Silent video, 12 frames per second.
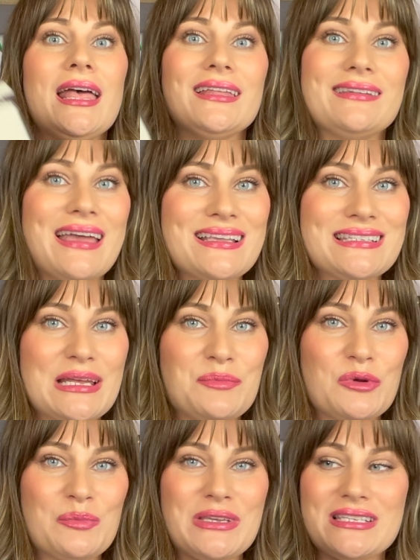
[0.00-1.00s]
Next up
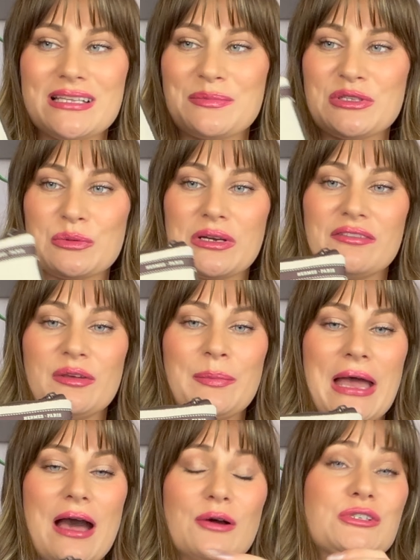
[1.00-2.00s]
would be some sort of a
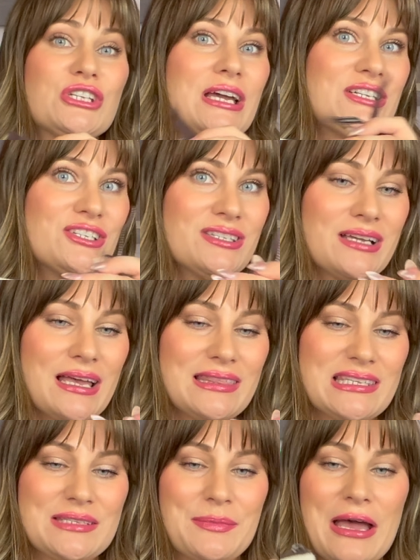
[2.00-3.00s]
pouch. I just got
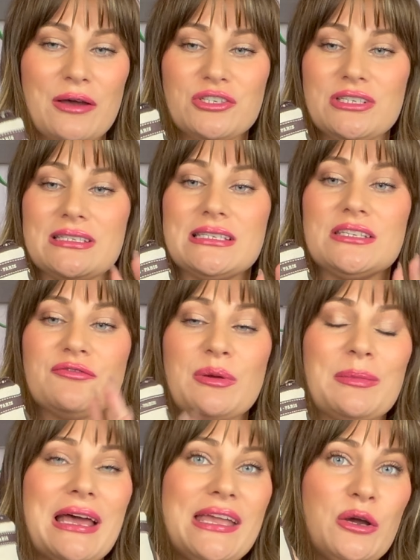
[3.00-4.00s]
this pouch. This is from
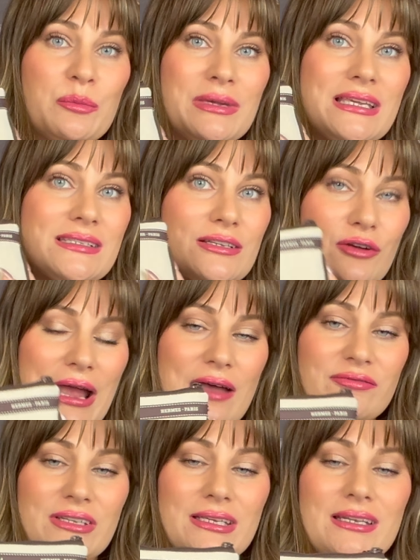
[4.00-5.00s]
Naomi's
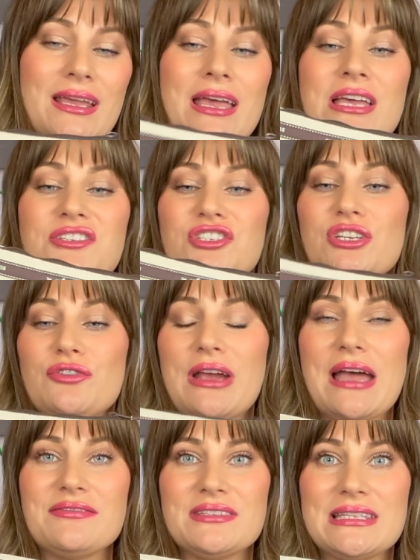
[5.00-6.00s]
Crafted. She
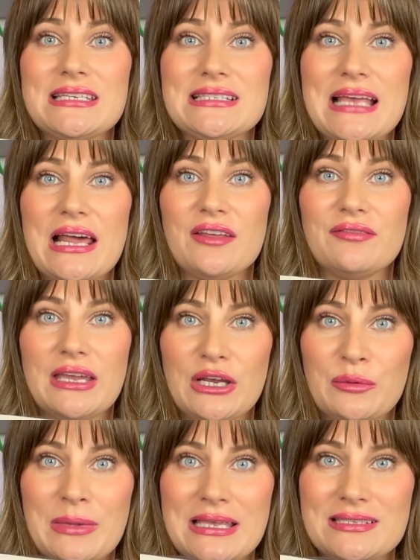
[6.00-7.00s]
crafts these out of
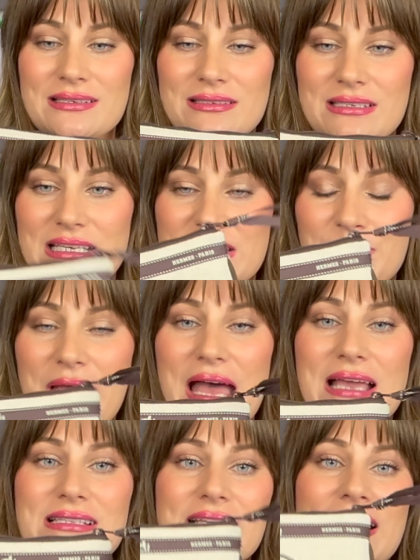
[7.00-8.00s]
Hermes dust
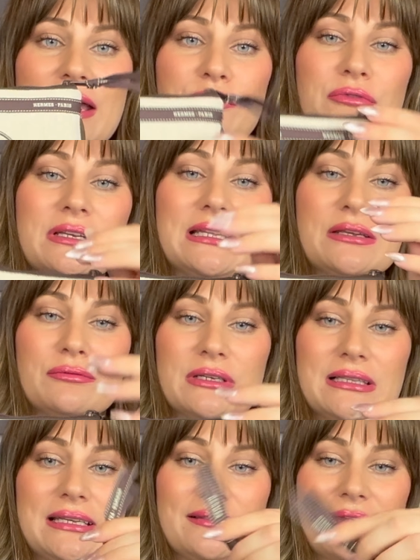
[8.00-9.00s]
bags and I really,
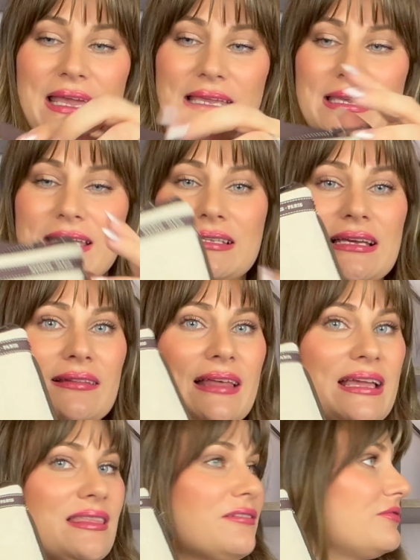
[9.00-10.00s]
really like it. I
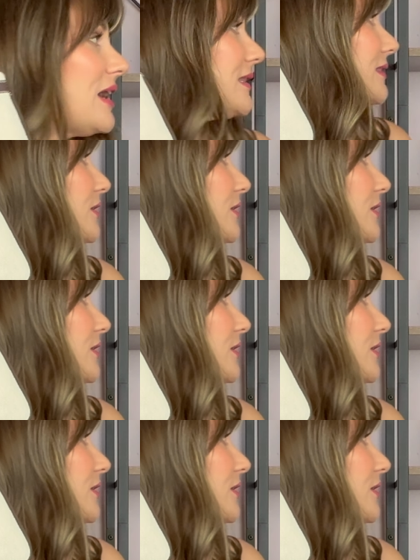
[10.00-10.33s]
like the fact that